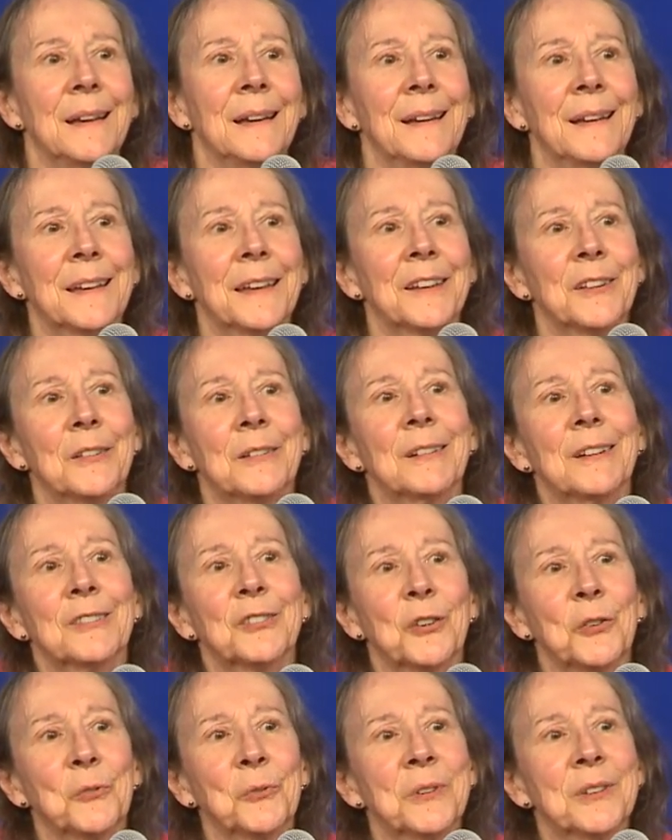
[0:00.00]
again, a
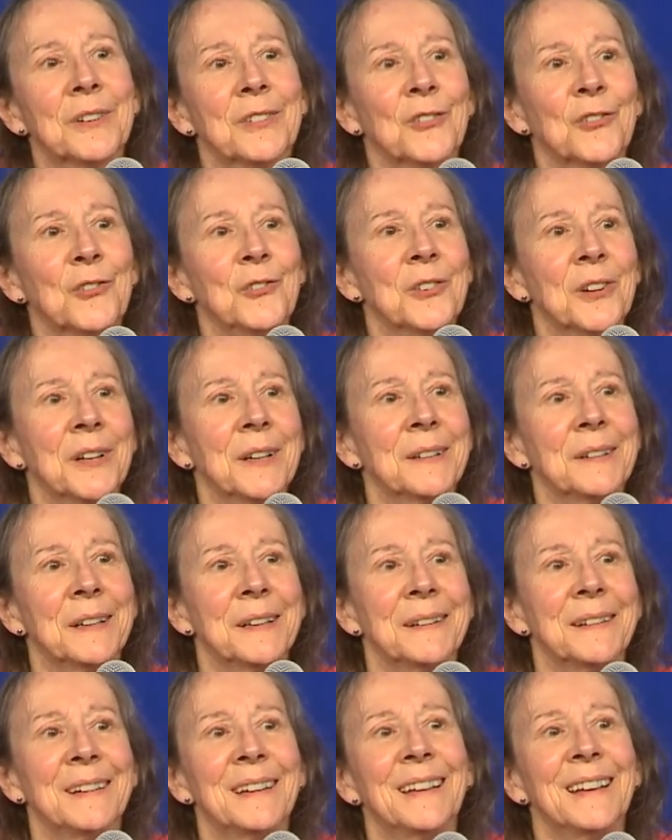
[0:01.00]
token is not.
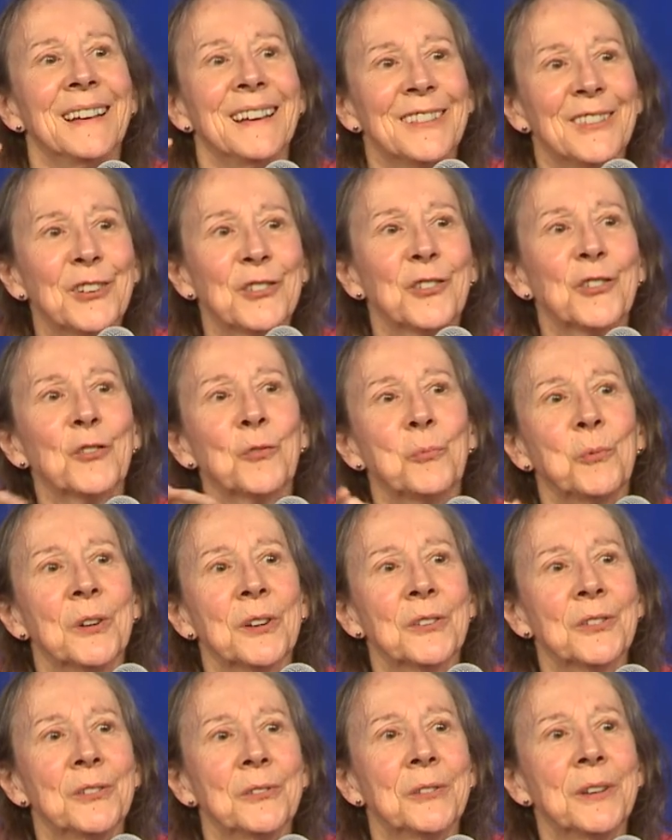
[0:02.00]
This is
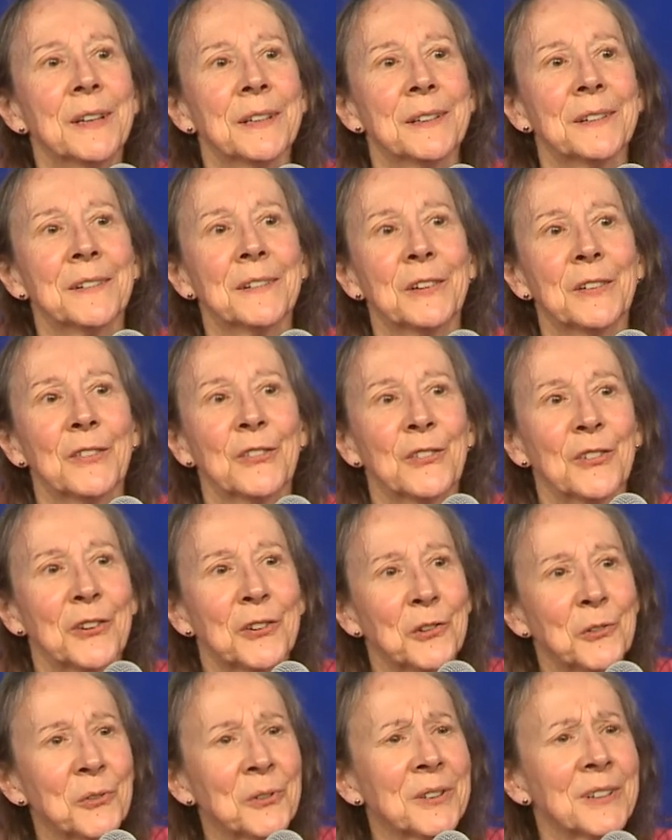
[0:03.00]
where you get into
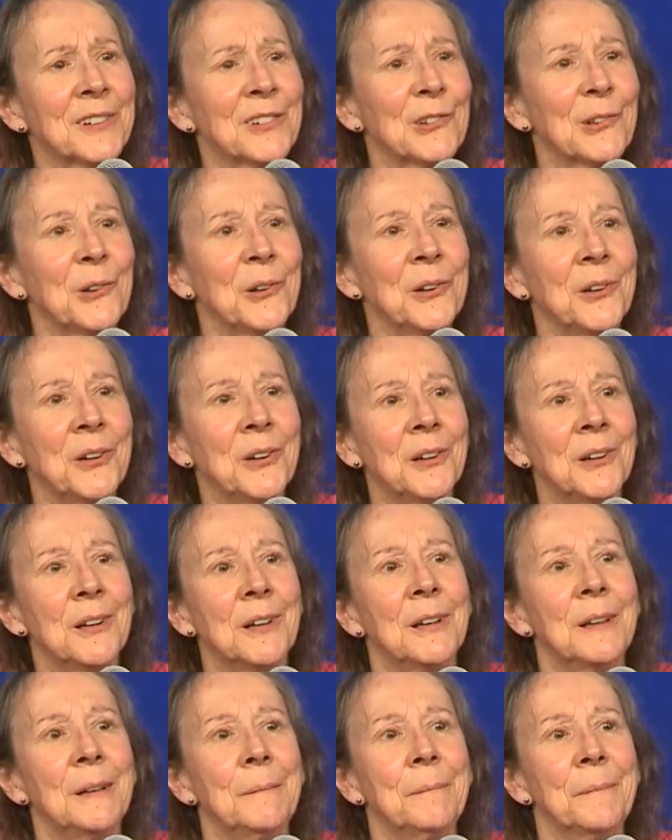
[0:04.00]
securities law,
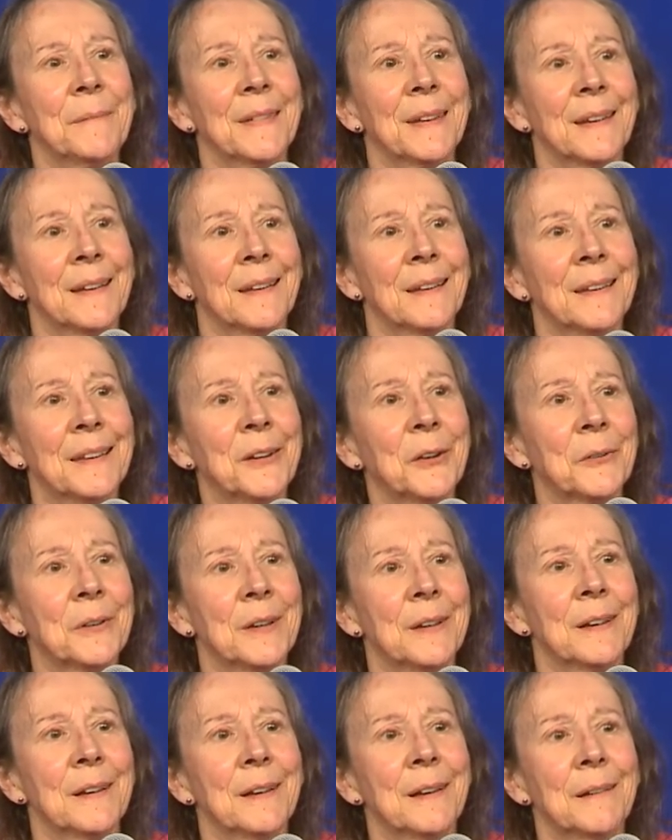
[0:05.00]
you know,
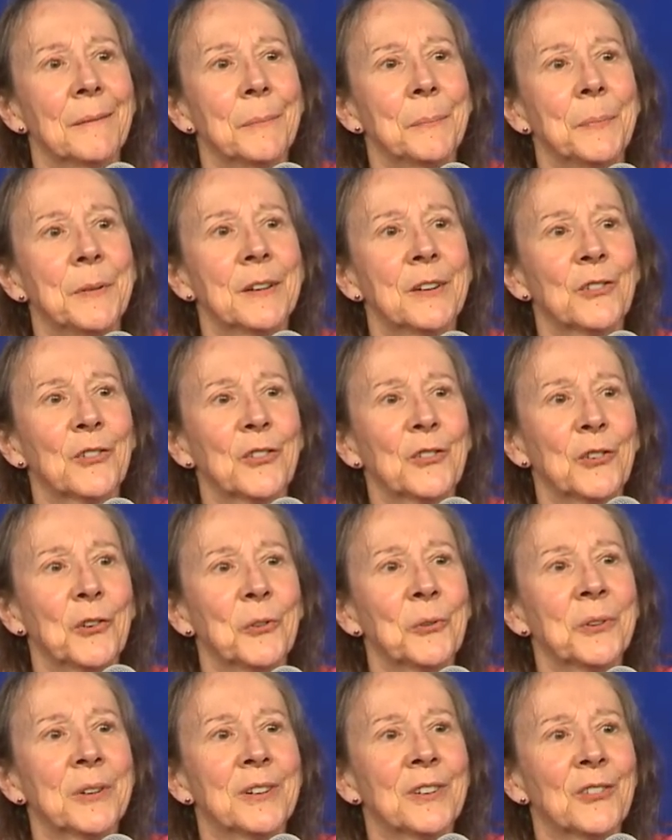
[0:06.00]
because a
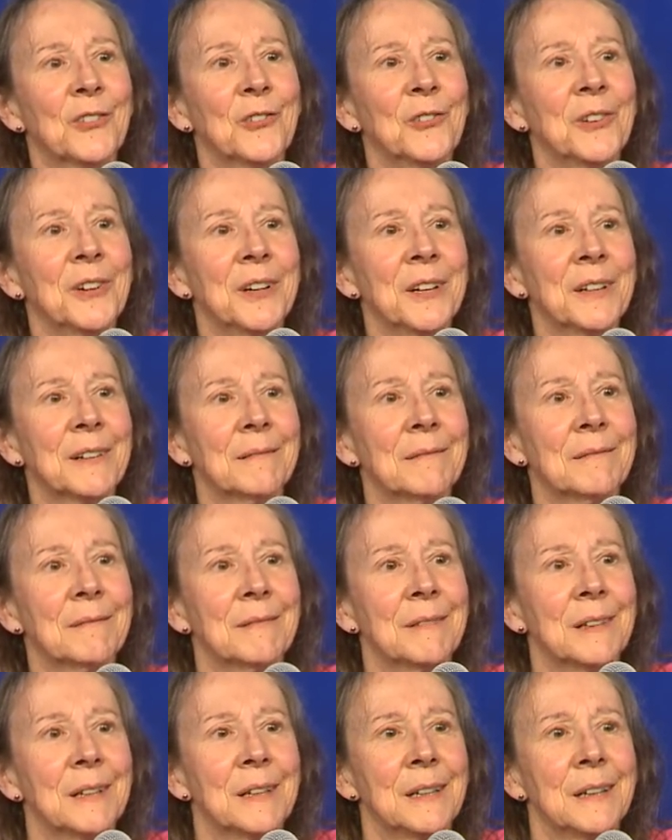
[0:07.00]
token is not,
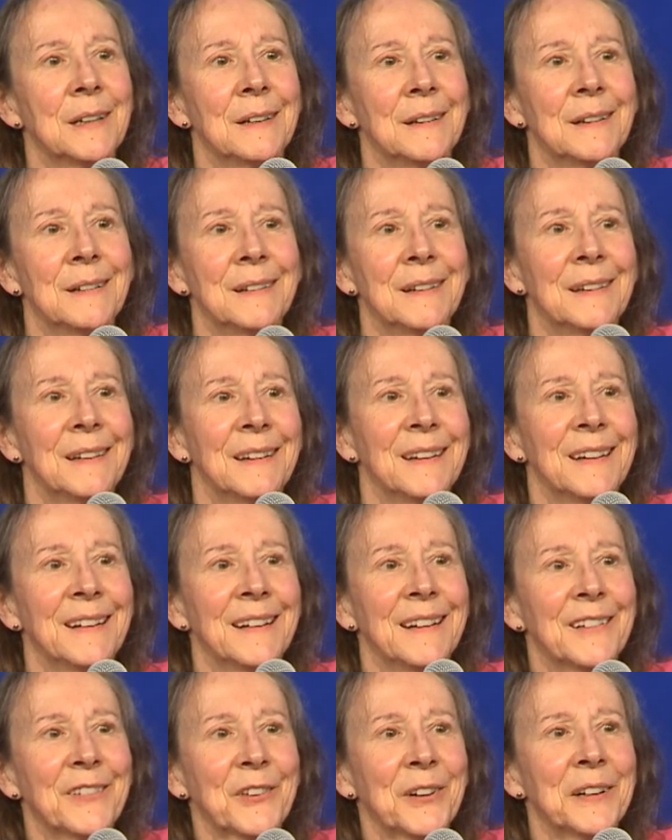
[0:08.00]

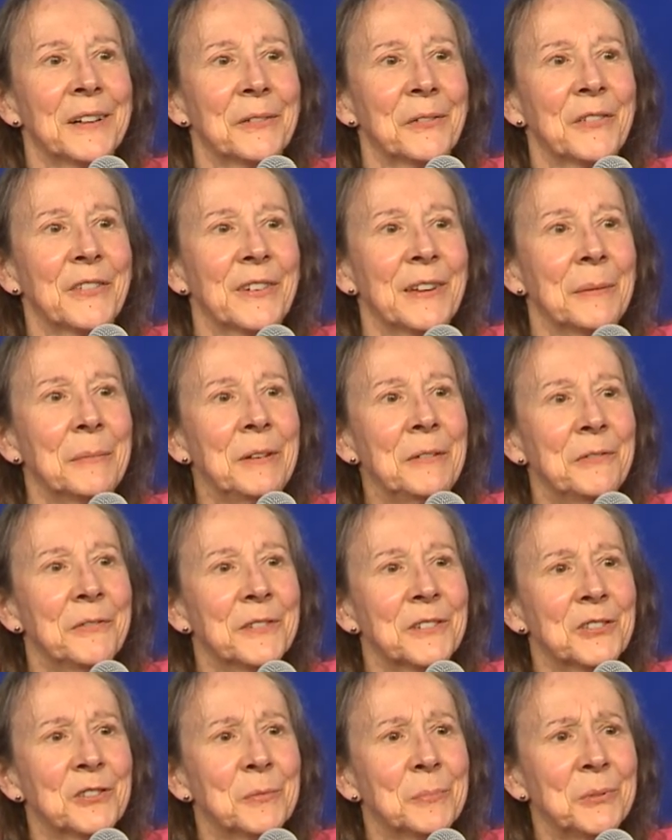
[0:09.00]
it's kind of semi
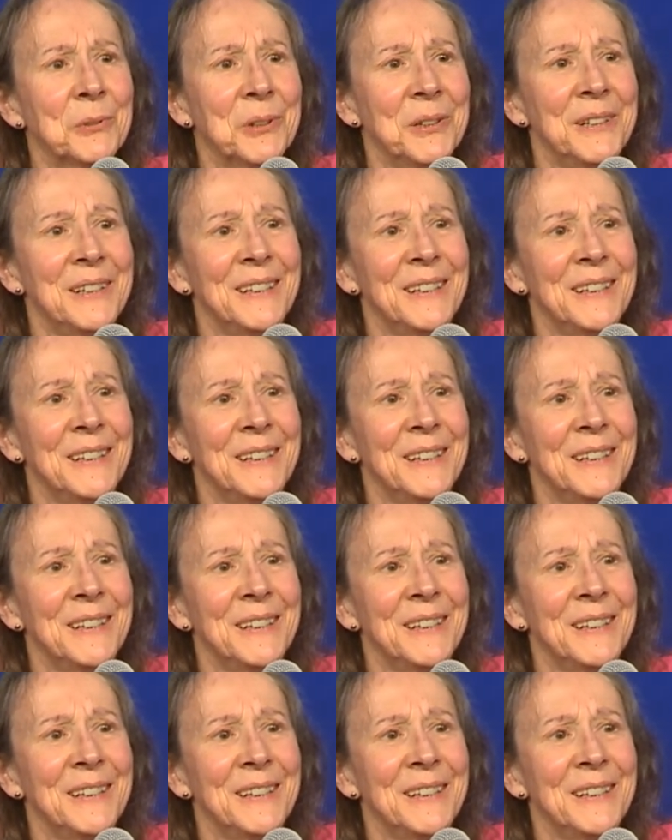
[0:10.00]
fungible